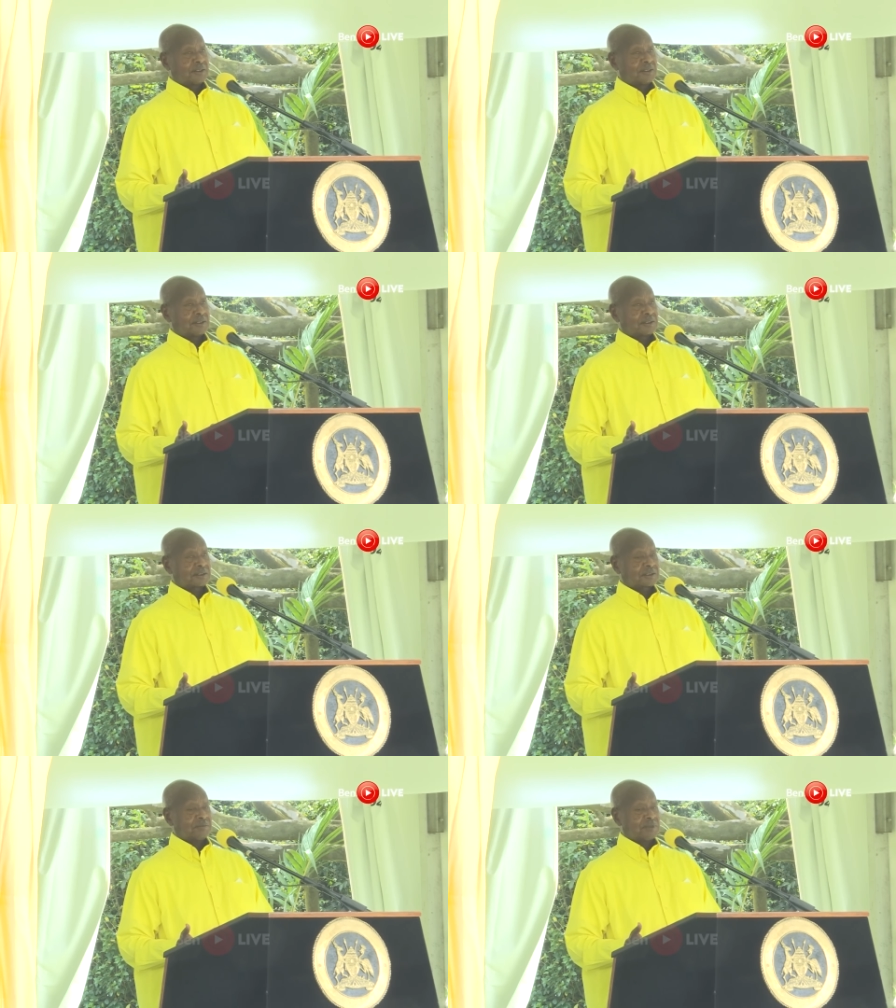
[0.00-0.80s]

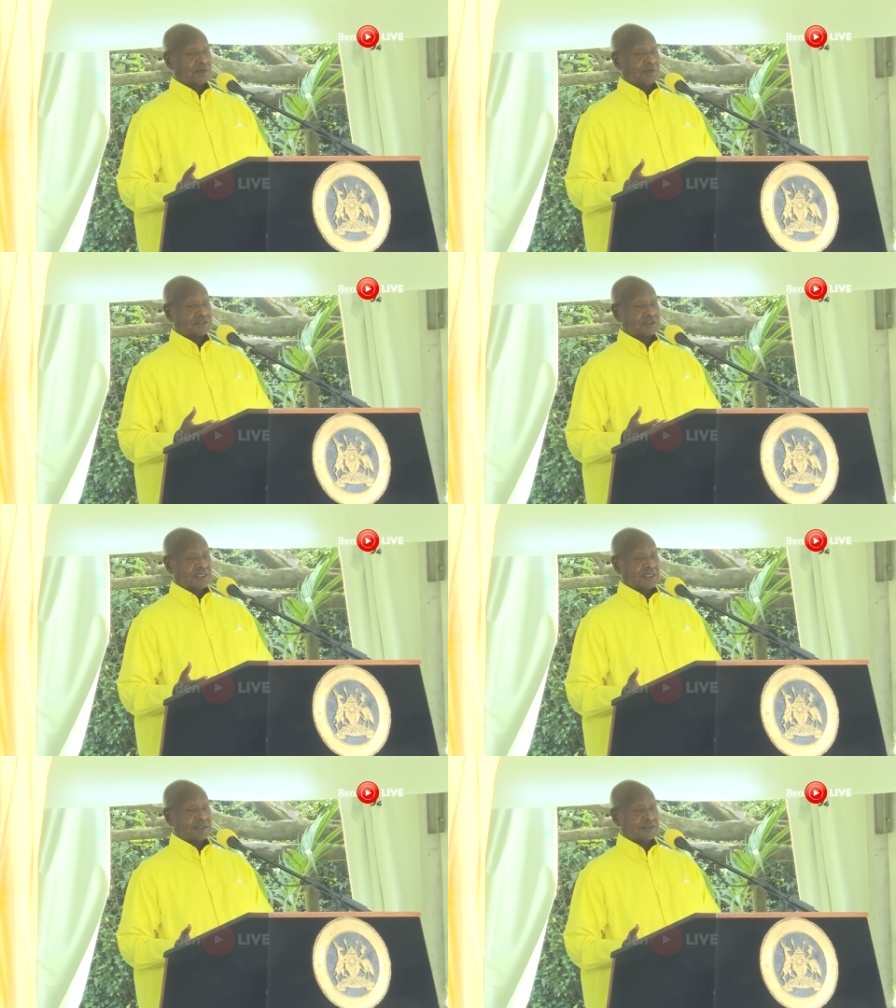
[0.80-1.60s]
Kabila was
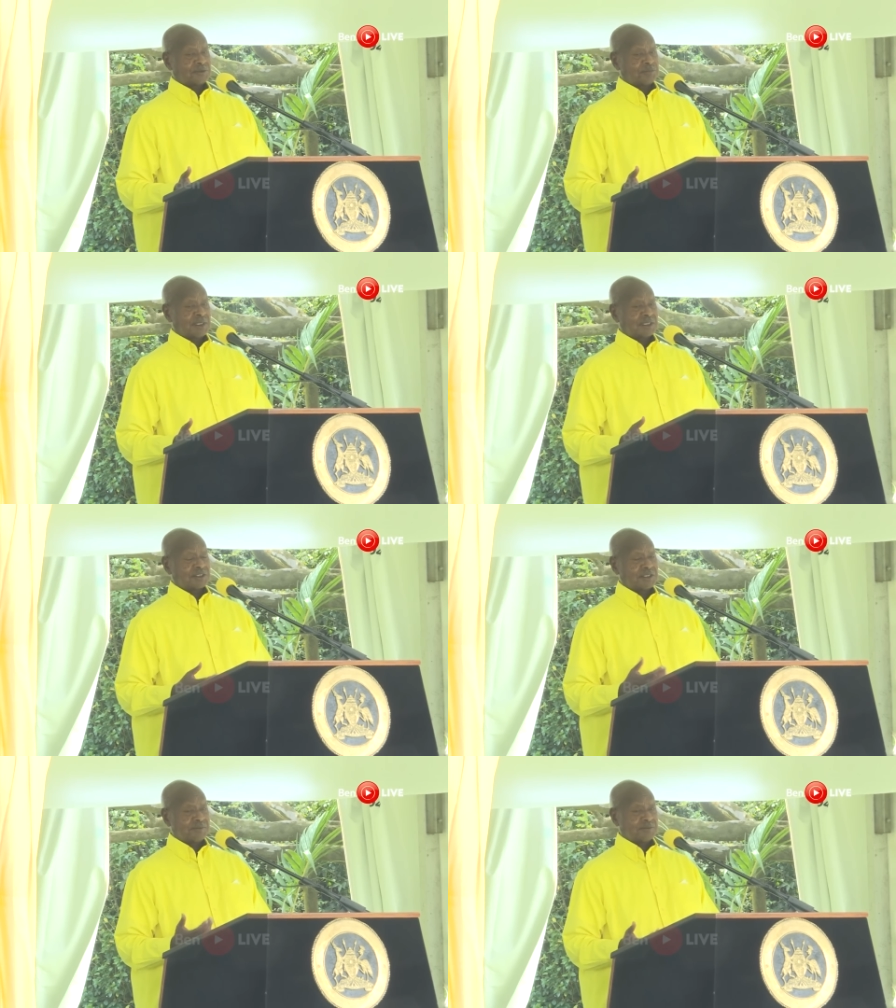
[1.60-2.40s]
there. We
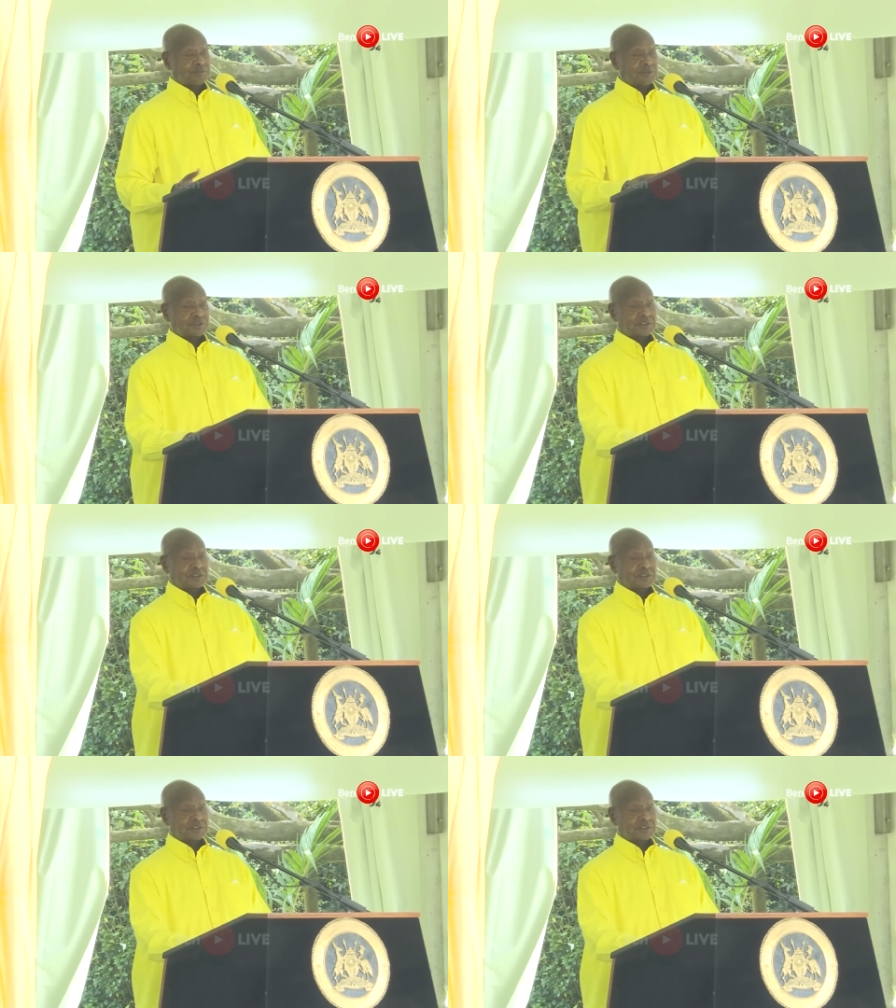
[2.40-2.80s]
begged him, please,